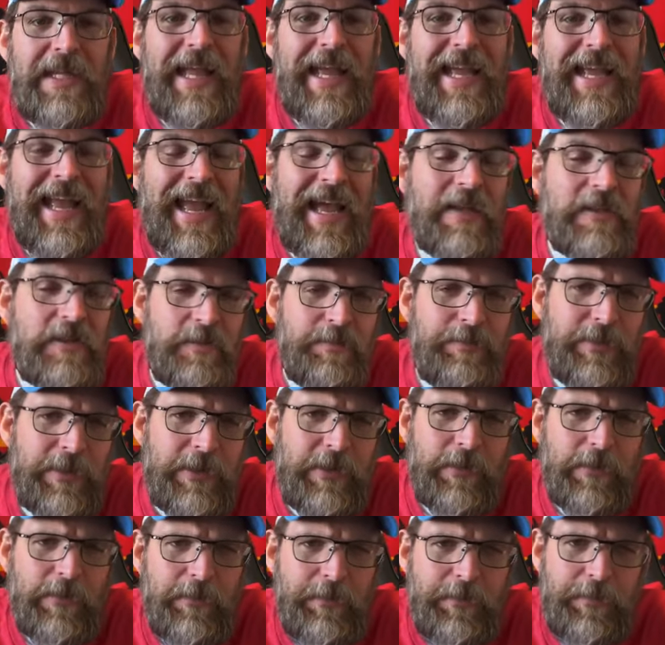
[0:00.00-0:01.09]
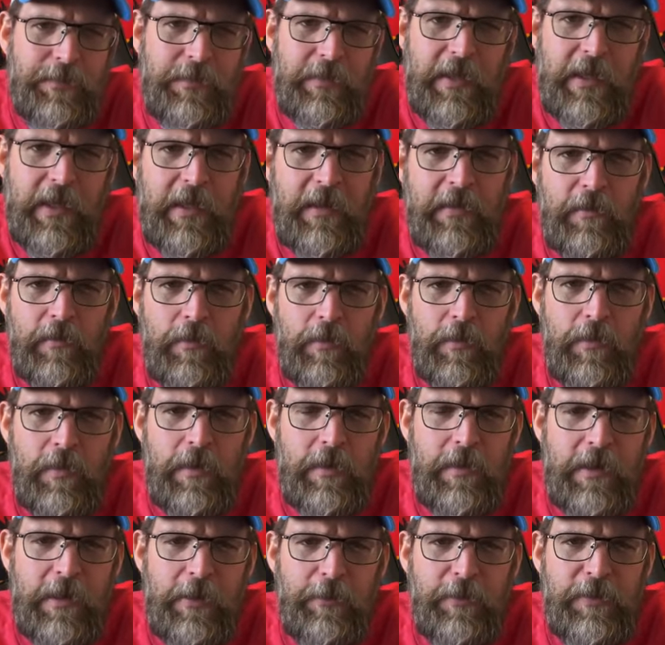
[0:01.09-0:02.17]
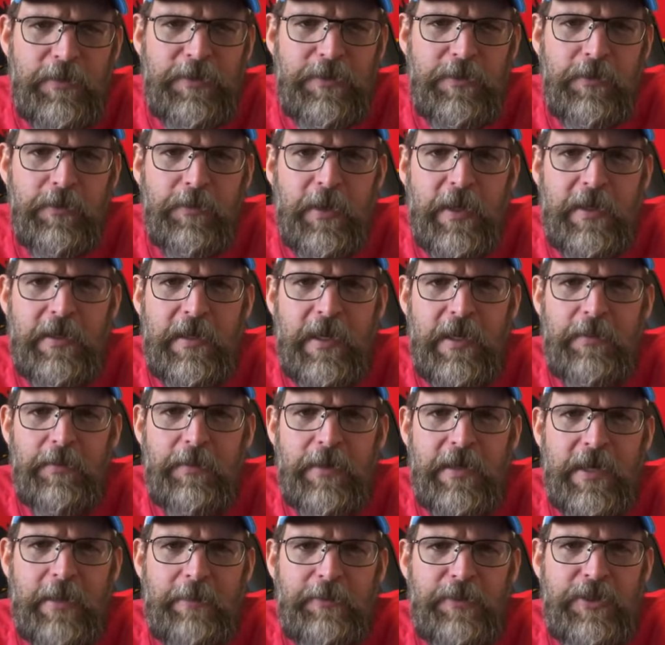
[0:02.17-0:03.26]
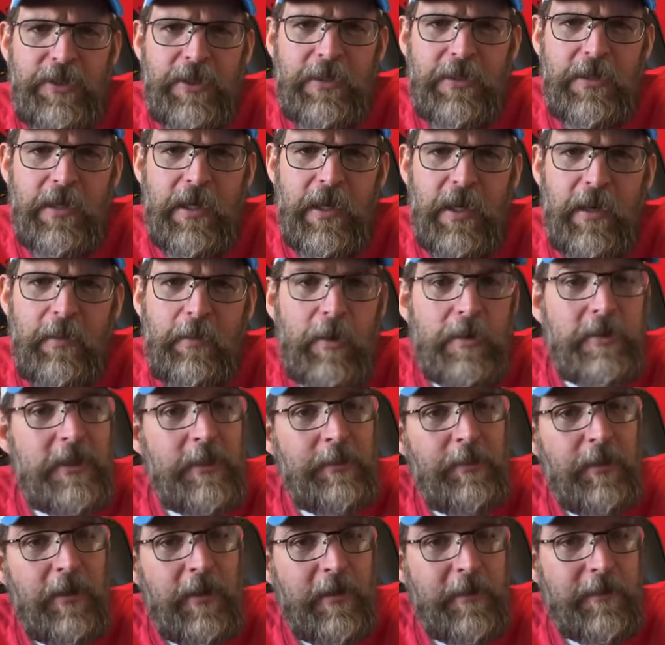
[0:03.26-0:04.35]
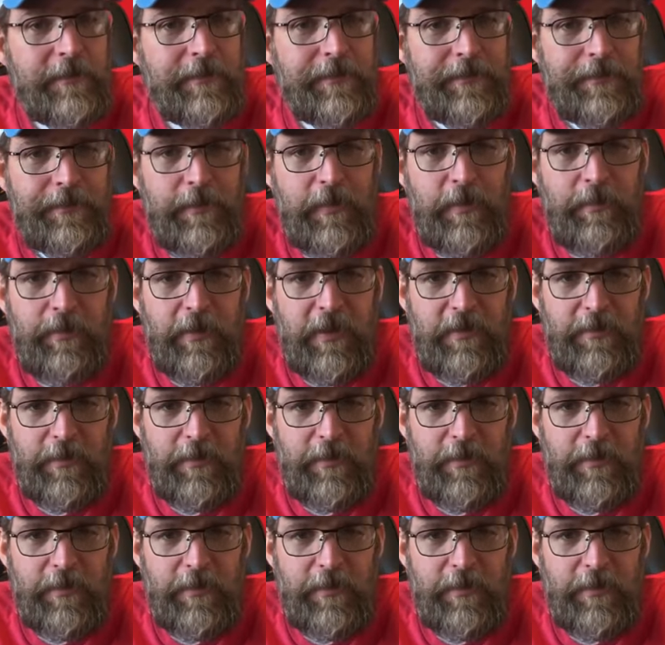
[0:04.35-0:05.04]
play as Bill in the original Red Dead Redemption multiplayer, he